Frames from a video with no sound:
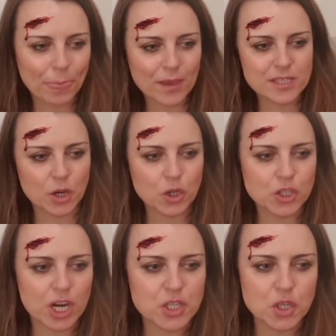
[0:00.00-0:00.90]
So you
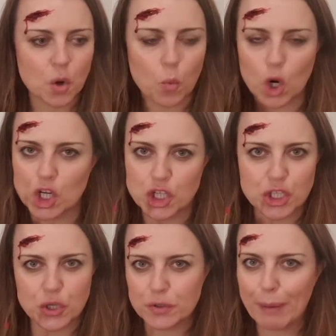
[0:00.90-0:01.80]
just want to
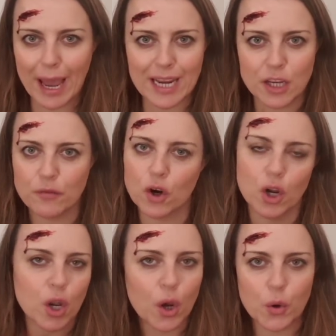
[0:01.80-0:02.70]
just use paint, you've got
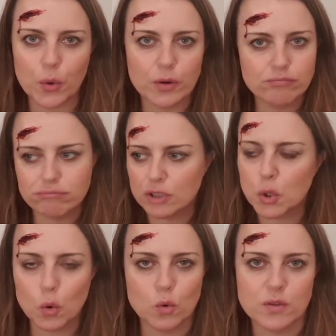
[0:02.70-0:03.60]
no
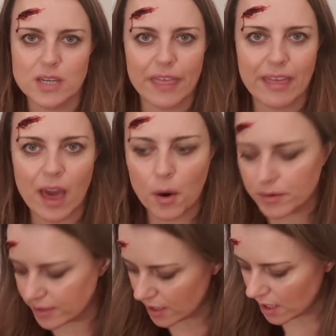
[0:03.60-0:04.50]
tools, nothing
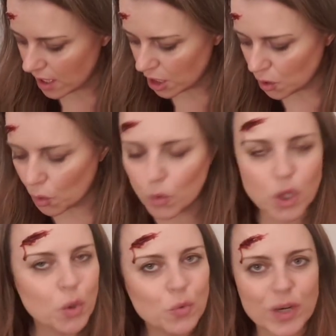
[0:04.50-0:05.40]
else. All
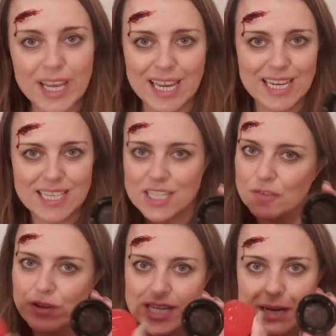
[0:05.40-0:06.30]
you'll need is a
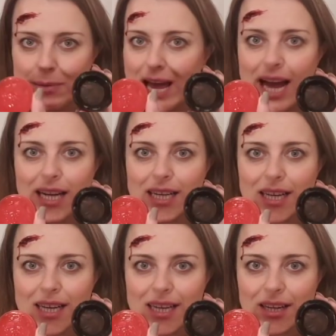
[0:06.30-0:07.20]
red and a black.
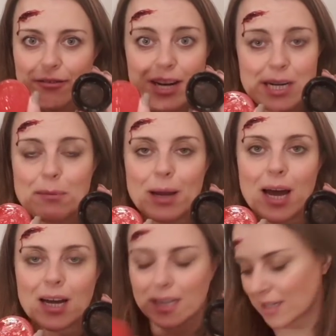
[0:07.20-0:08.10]
Red and a
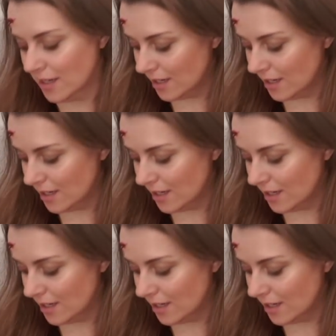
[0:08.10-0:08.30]
black.